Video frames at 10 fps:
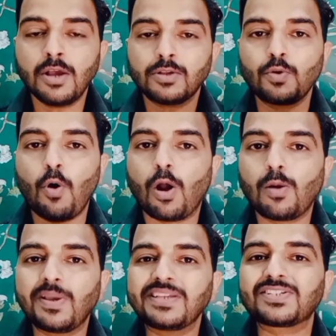So
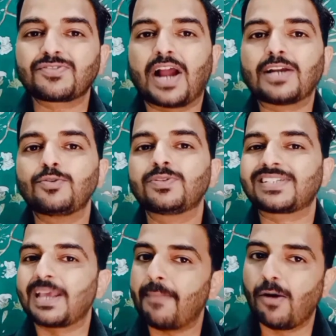always try to
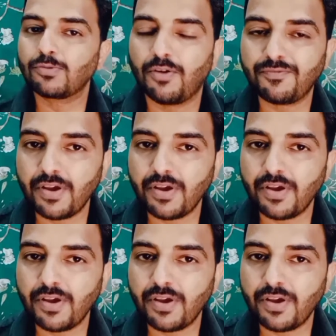step out of your